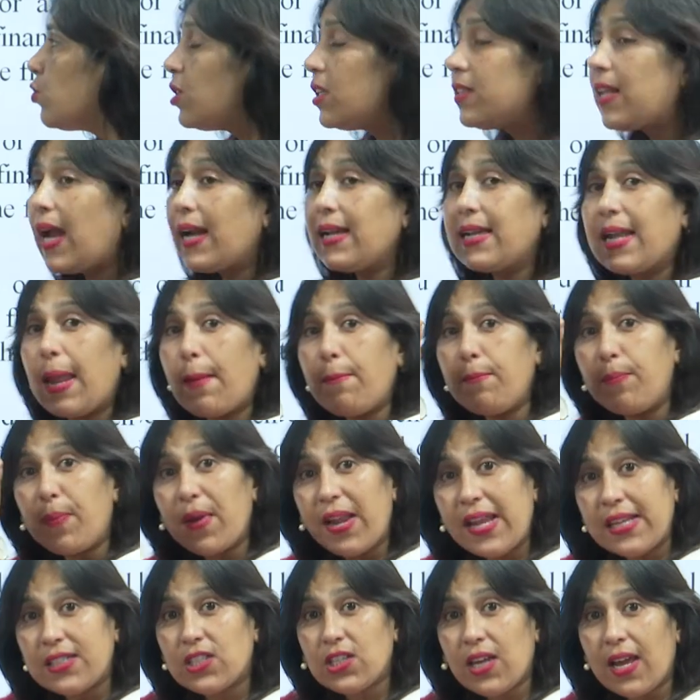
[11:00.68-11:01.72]
so that
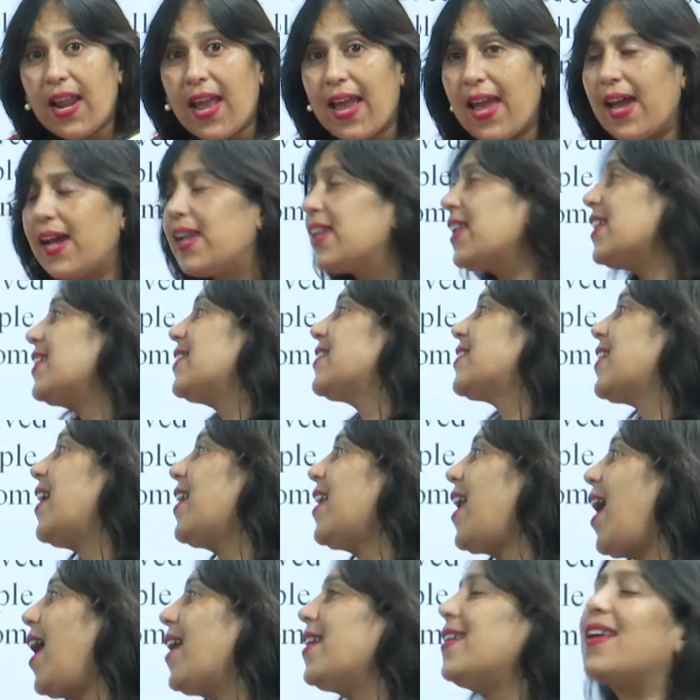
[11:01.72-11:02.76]
temperature here is an
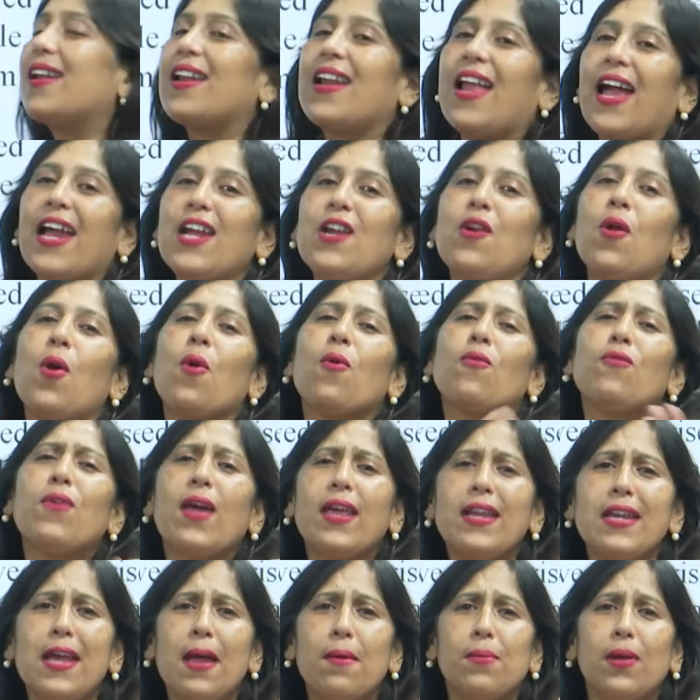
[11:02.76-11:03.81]
underlying
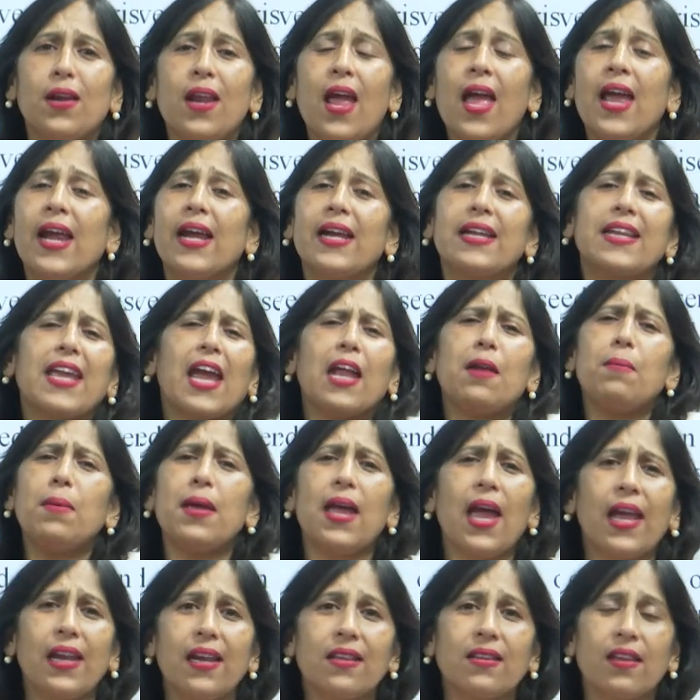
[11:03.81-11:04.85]
variable it can be
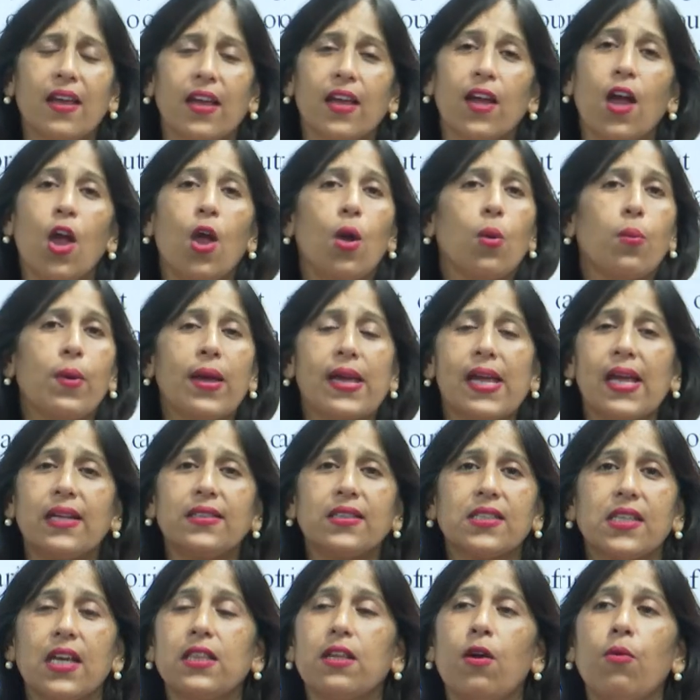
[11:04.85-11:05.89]
anything we can
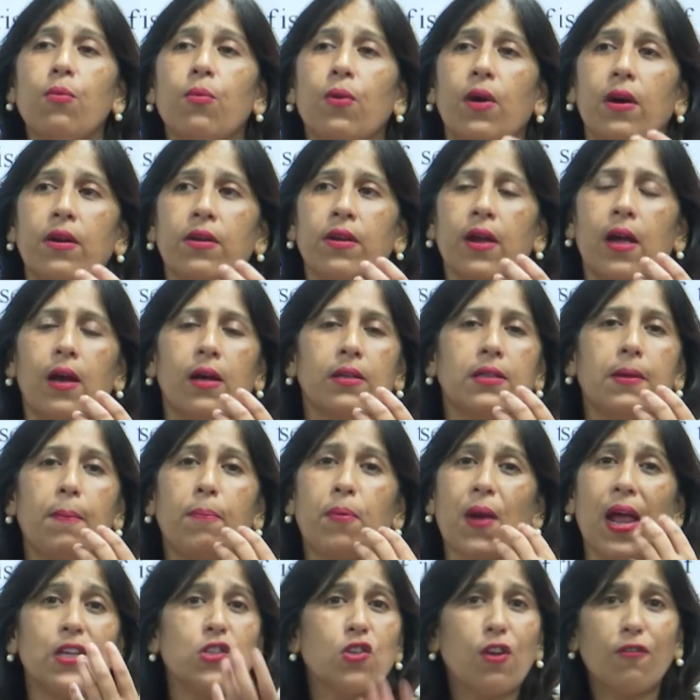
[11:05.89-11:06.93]
say the uh, uh, the
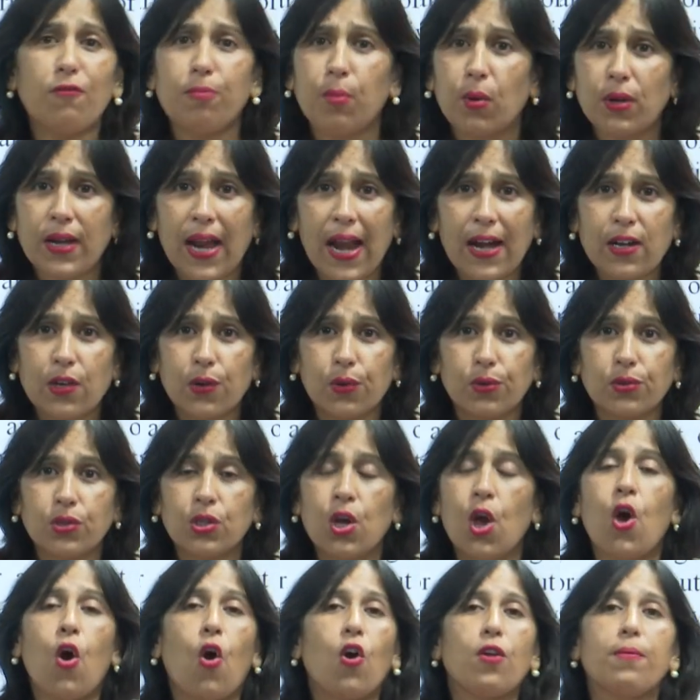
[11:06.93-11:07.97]
price of potatoes
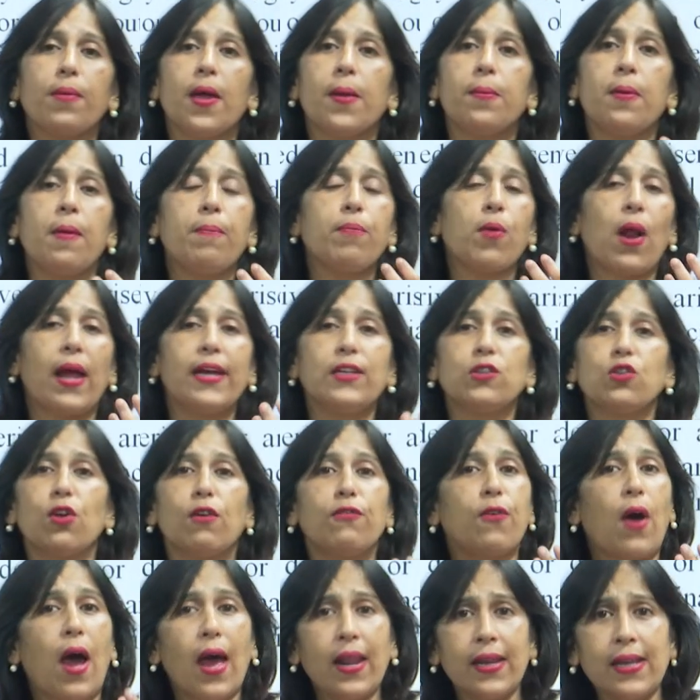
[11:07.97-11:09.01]
or maybe price
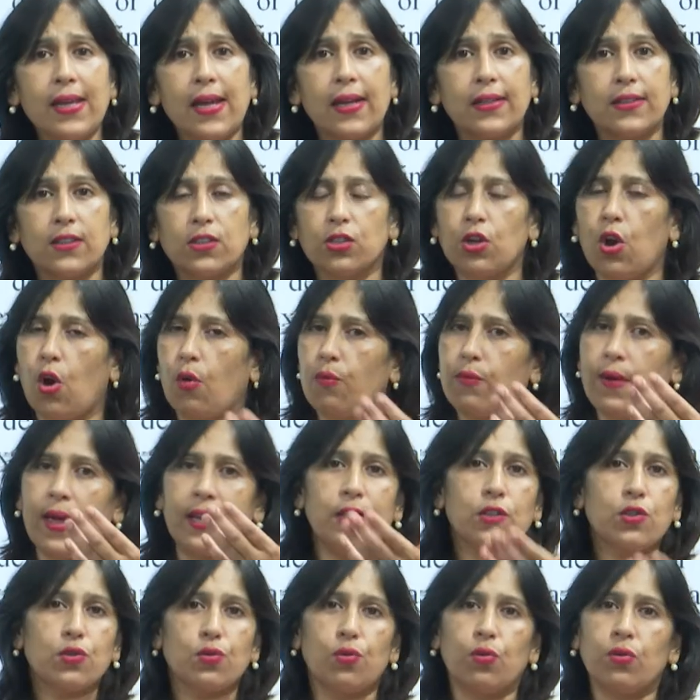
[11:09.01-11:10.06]
of onions now
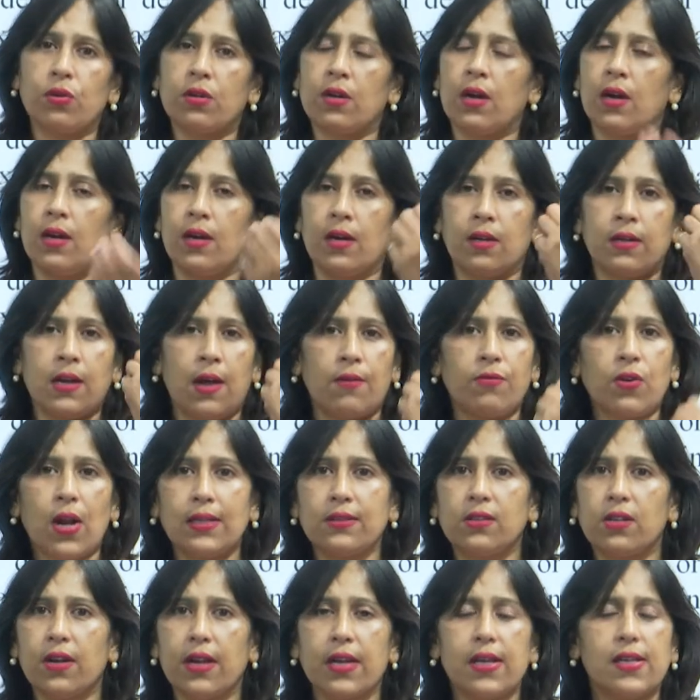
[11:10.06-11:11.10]
very soon uh,
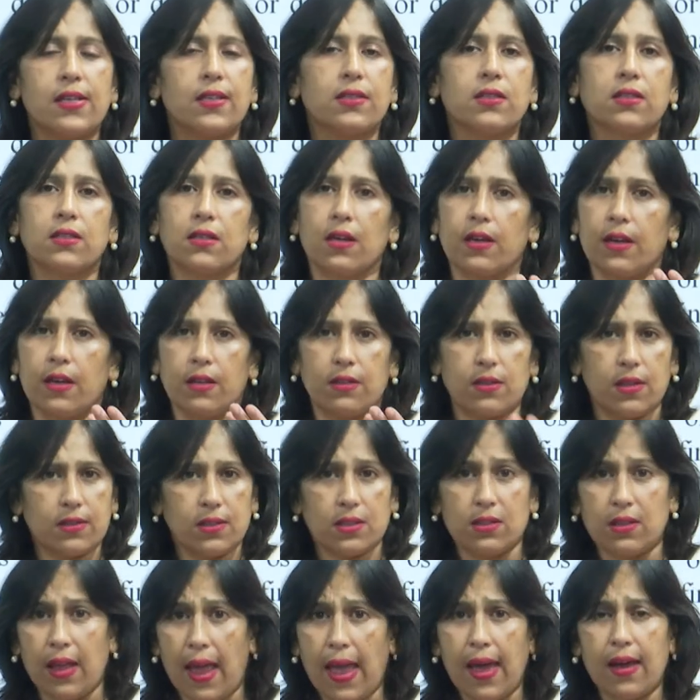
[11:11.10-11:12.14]
navratri is uh,
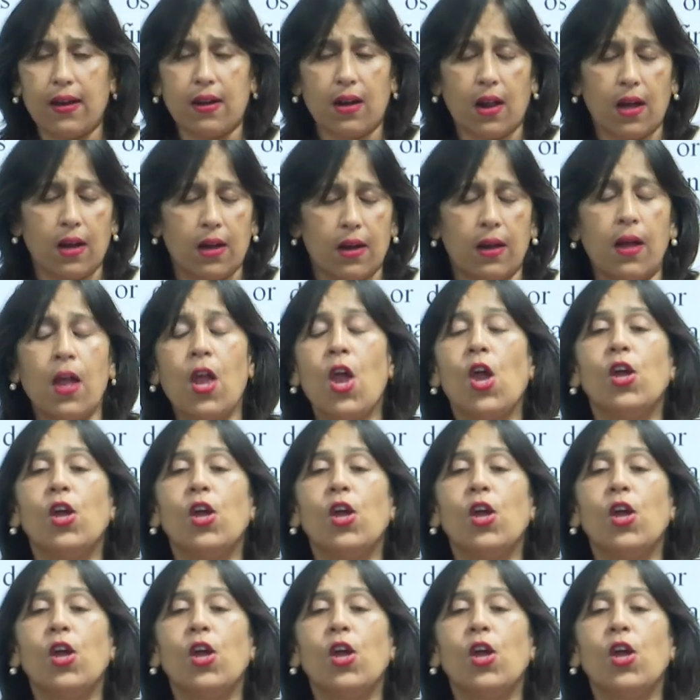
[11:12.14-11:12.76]
it's there uh,